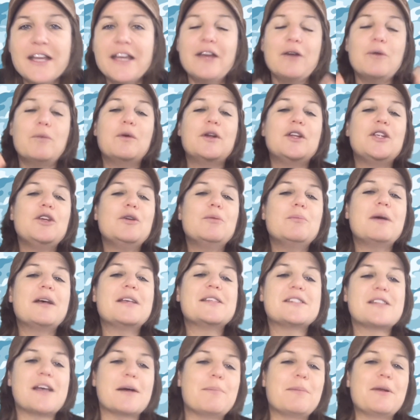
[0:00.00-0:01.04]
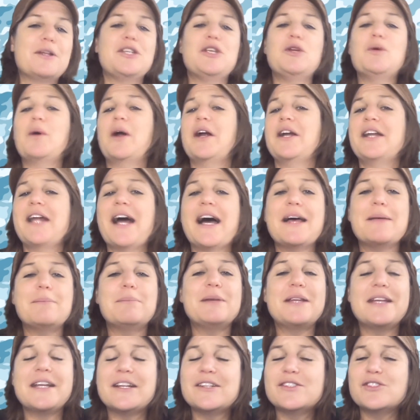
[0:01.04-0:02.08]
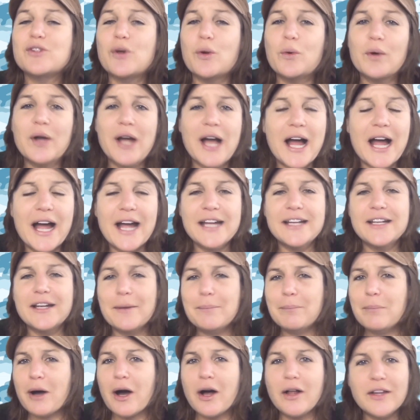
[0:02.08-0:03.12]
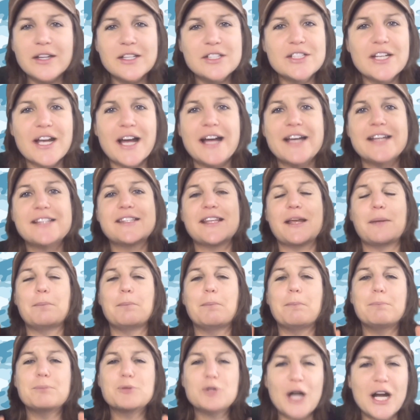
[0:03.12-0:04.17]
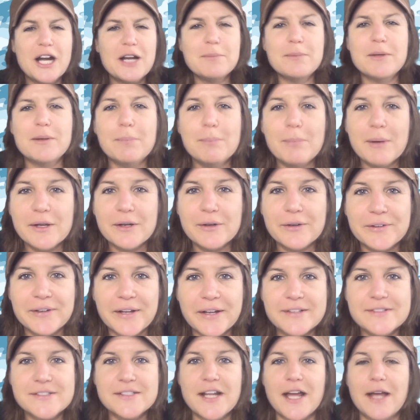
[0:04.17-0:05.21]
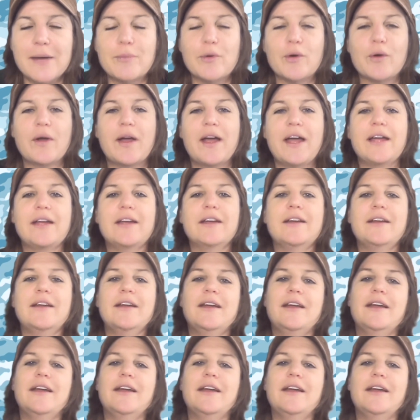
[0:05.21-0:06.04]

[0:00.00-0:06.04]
When you mess up and you are not being so kind, apologize and try to be better next time, okay?